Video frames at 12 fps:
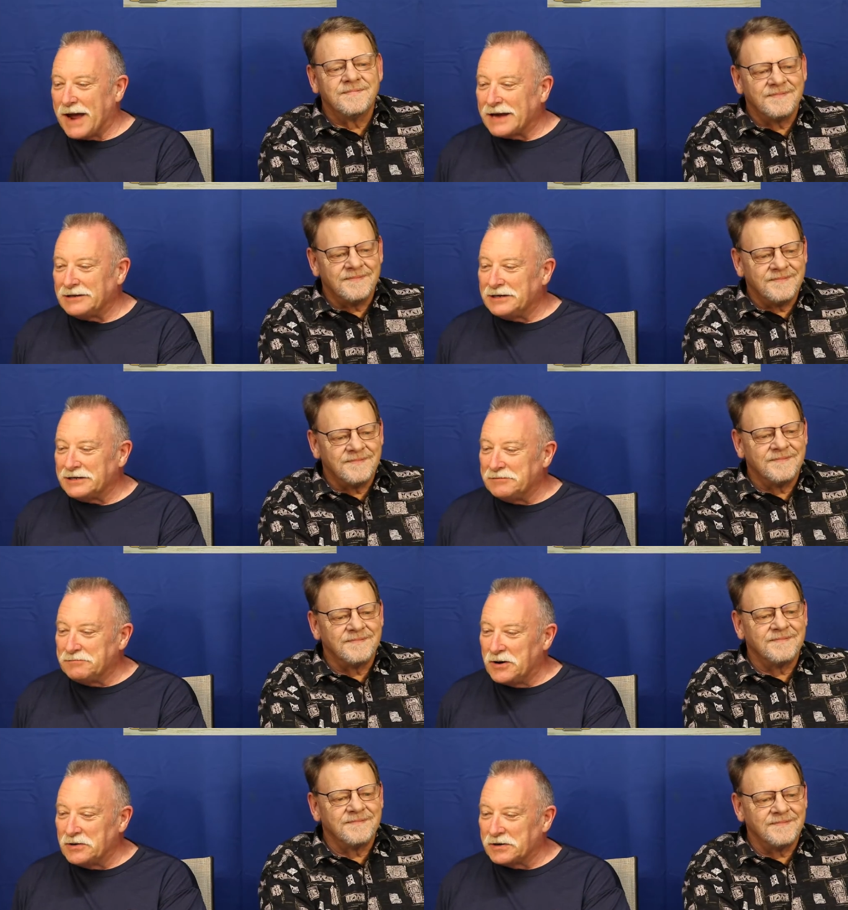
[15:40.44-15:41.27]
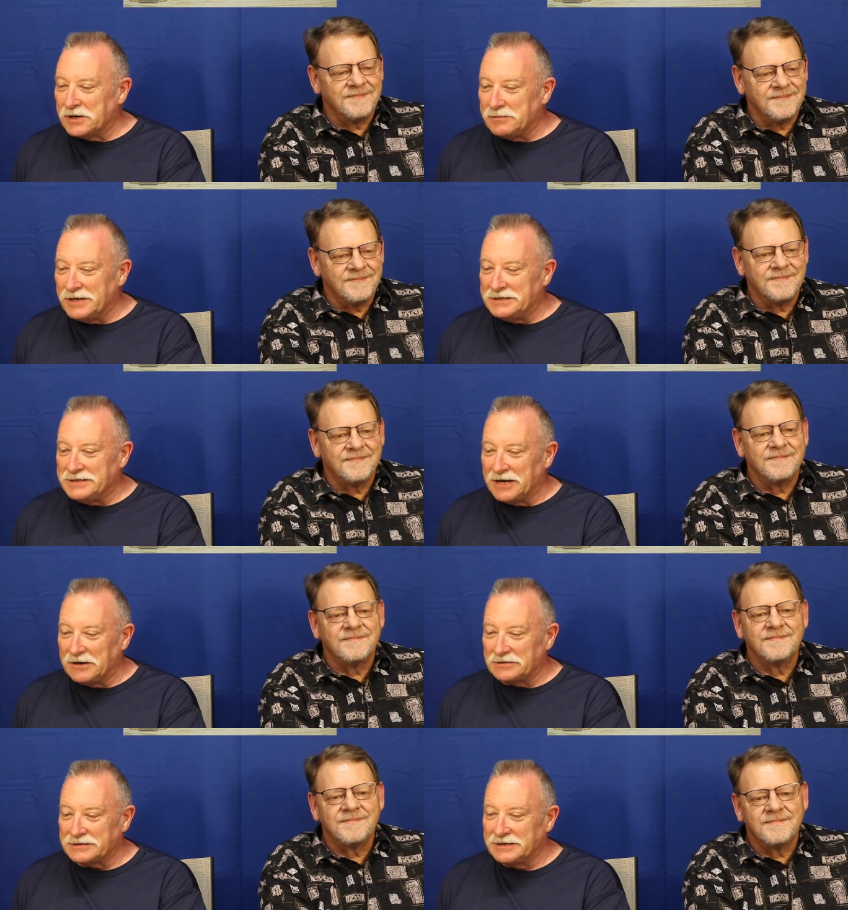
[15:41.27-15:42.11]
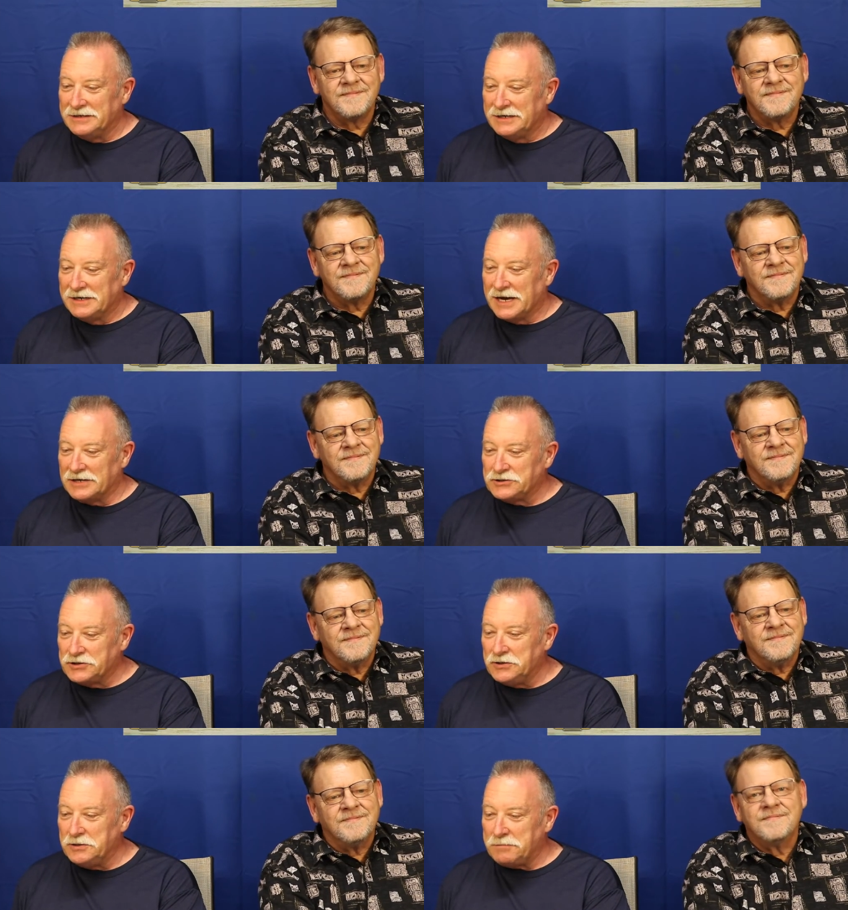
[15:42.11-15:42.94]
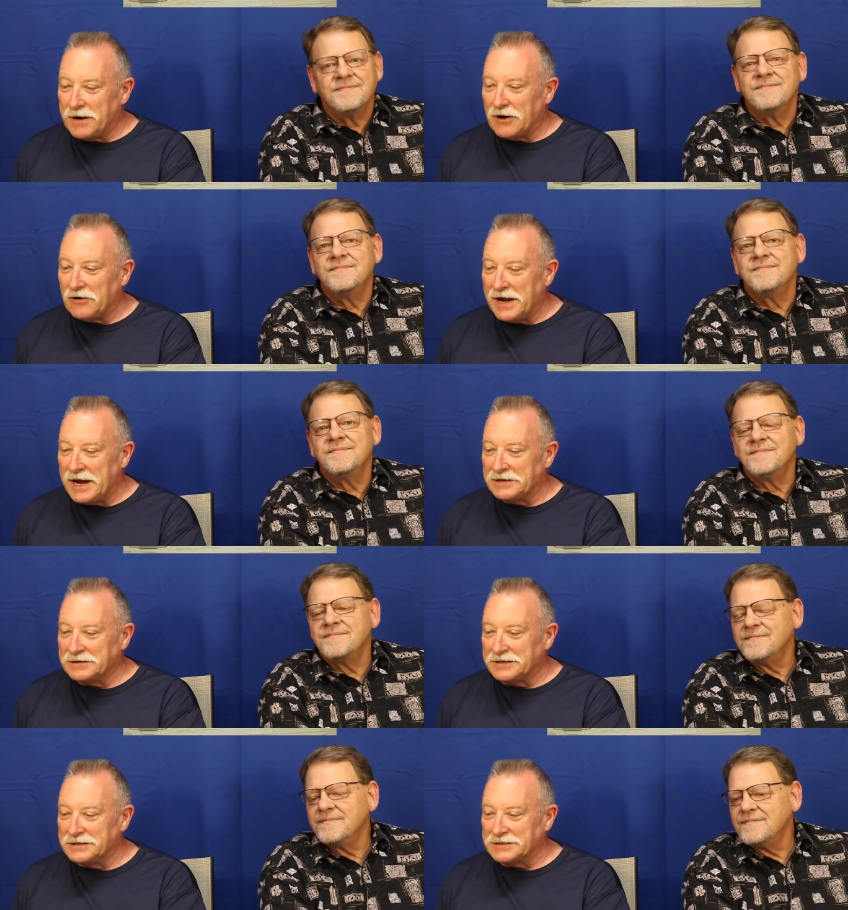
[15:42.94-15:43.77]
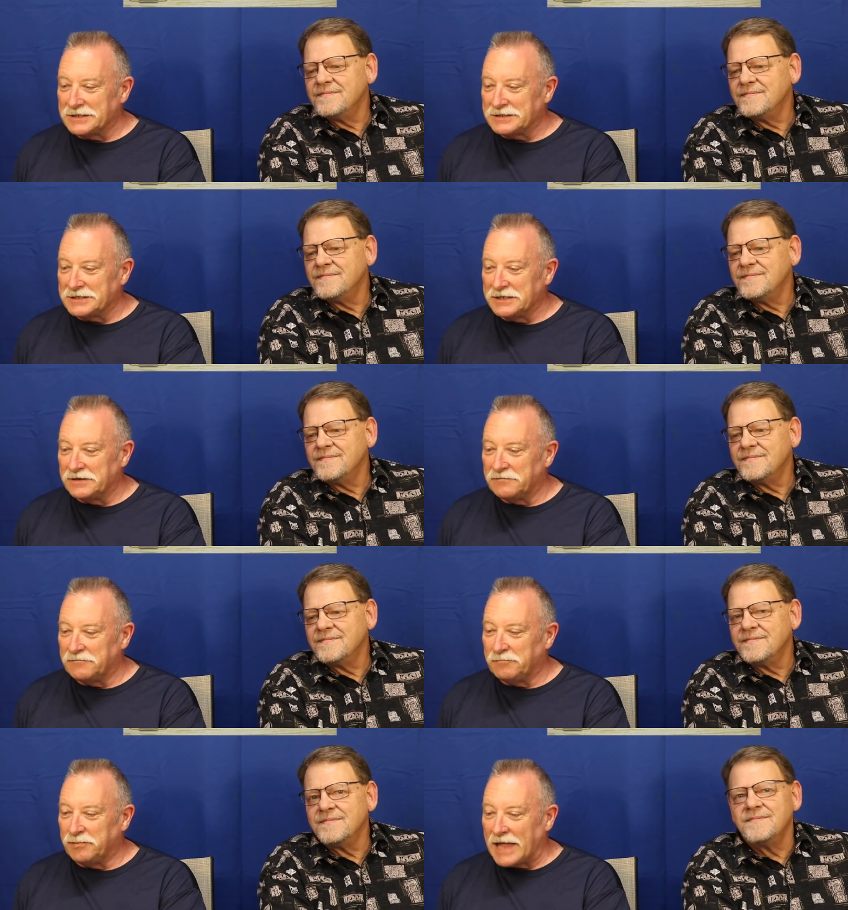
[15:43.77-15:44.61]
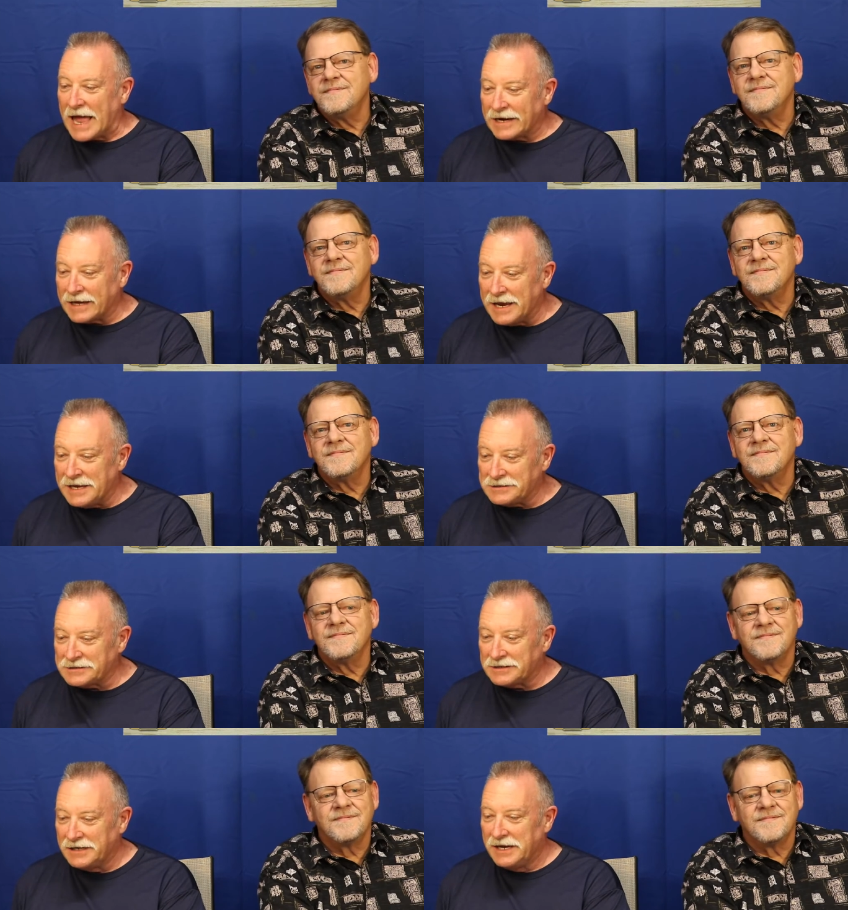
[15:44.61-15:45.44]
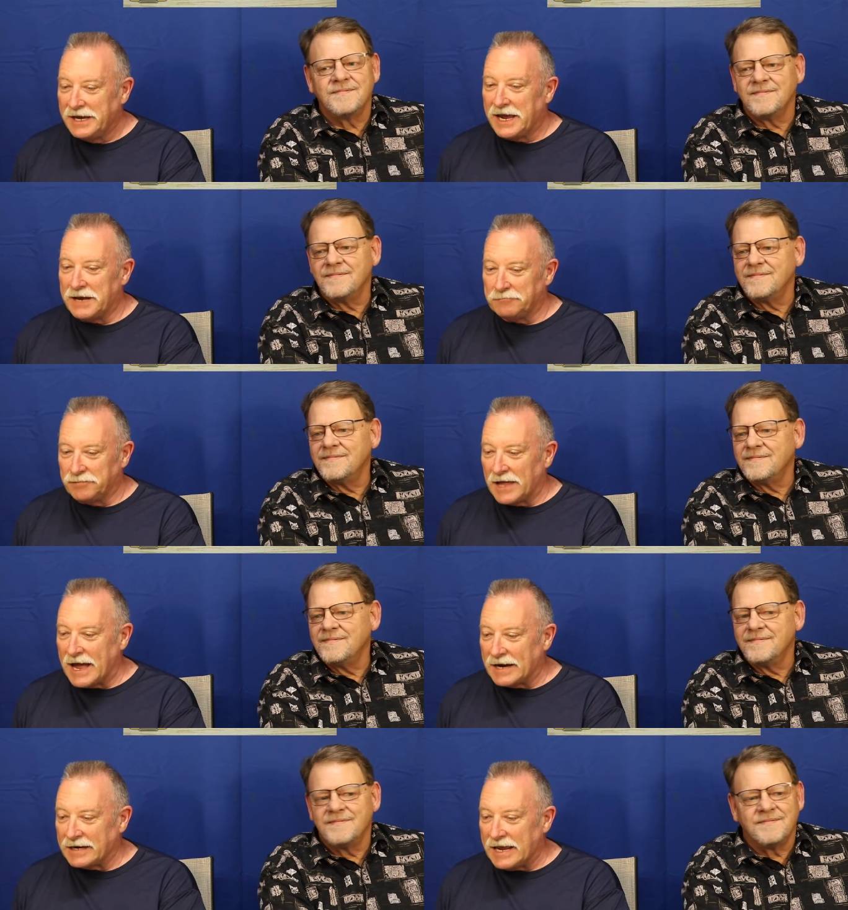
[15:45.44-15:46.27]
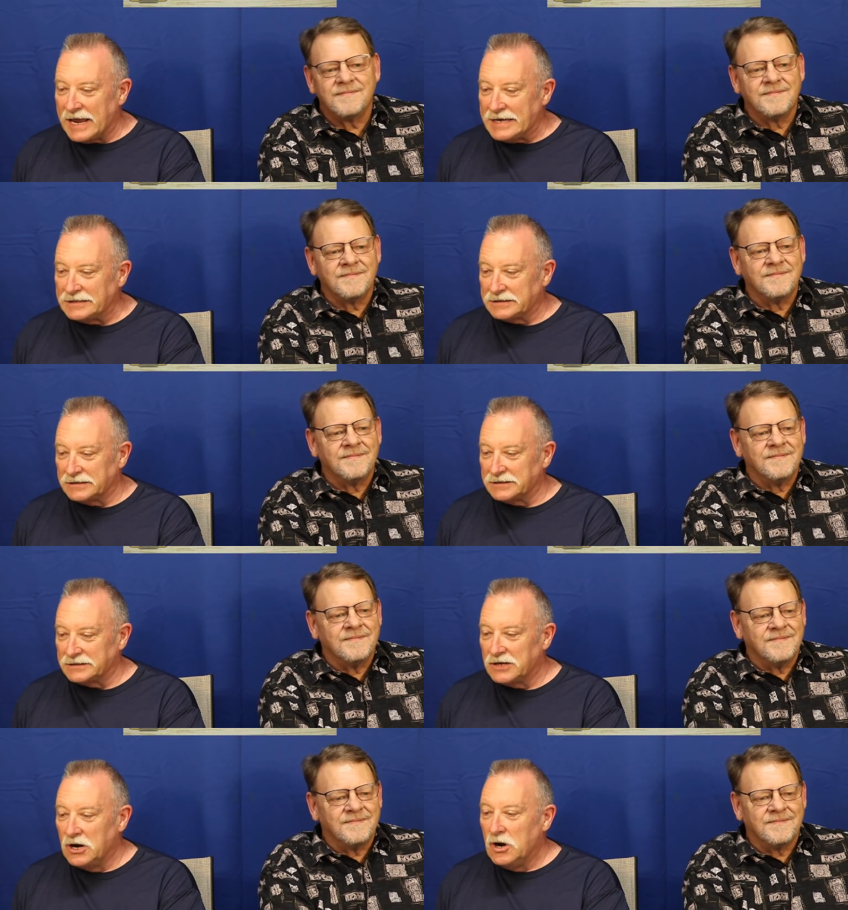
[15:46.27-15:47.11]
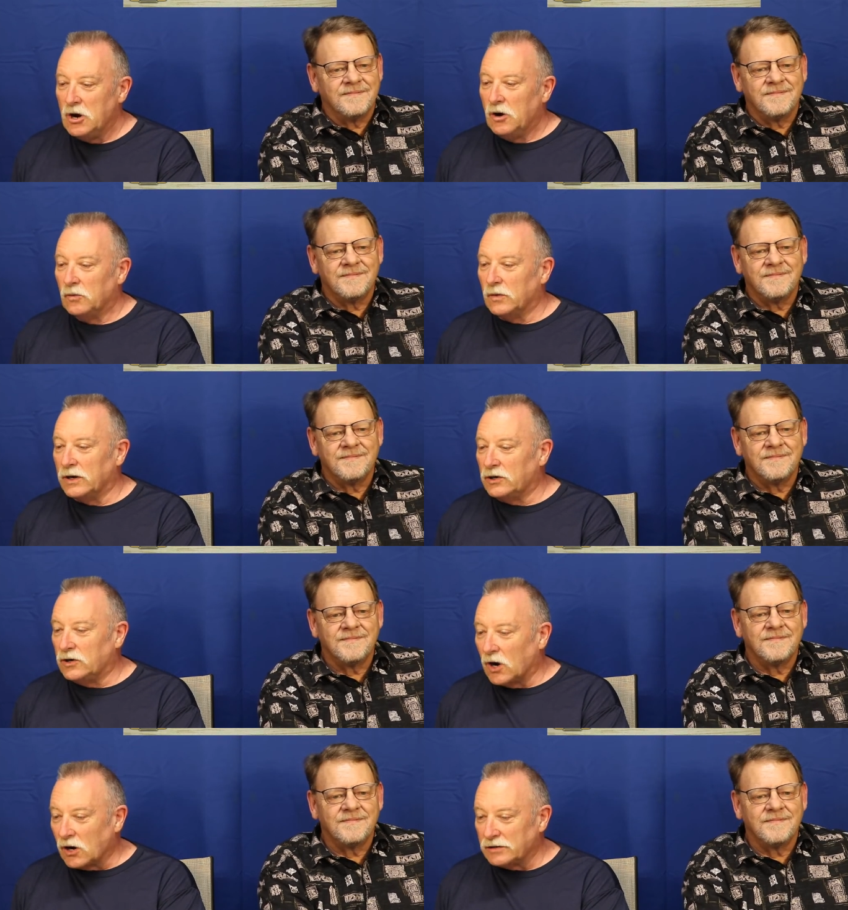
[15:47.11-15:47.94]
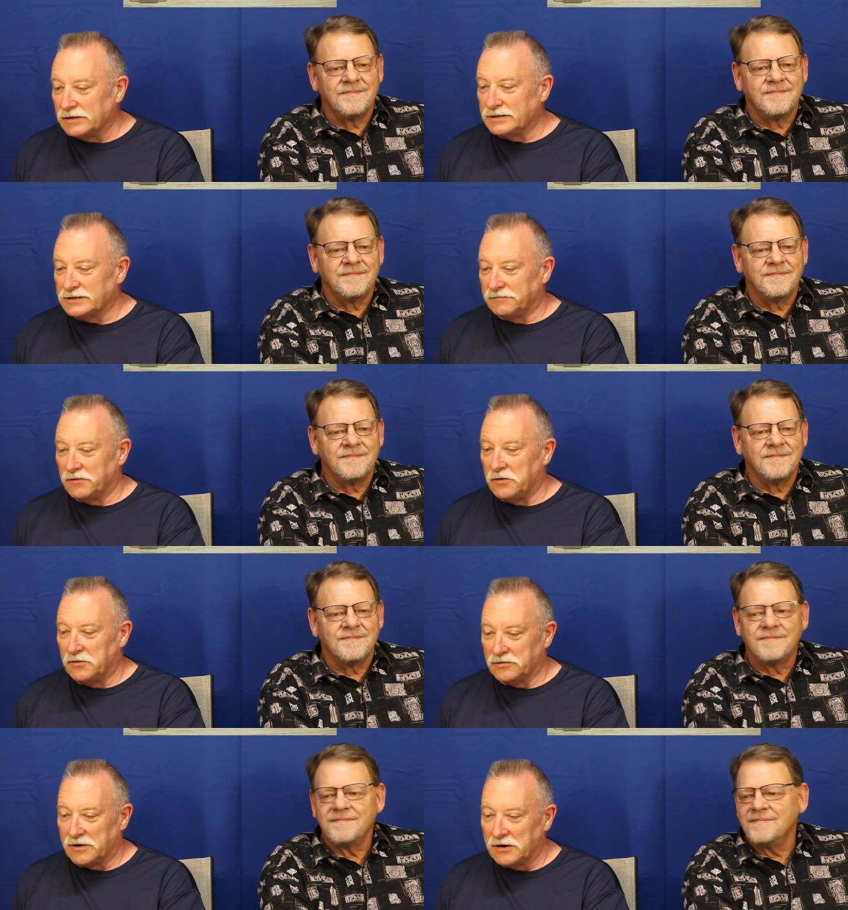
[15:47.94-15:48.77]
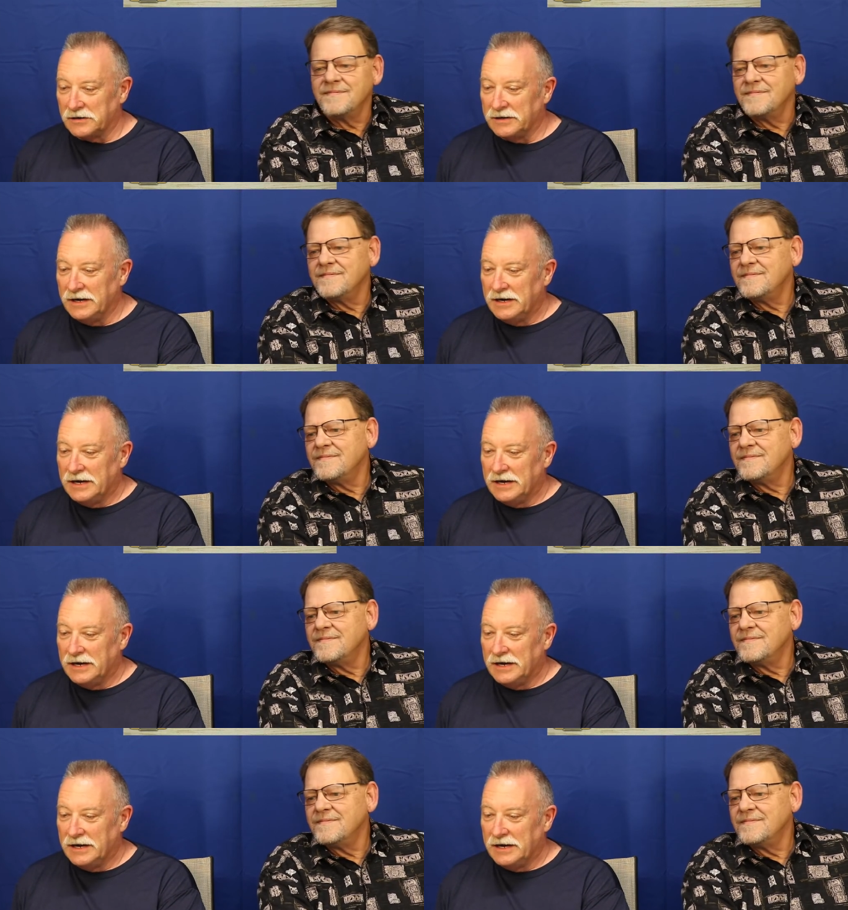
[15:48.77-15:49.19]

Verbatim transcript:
Speaker 1: bad luck in poker to be dealt a two pair hand consisting of black eights and black aces, regardless of the hole card.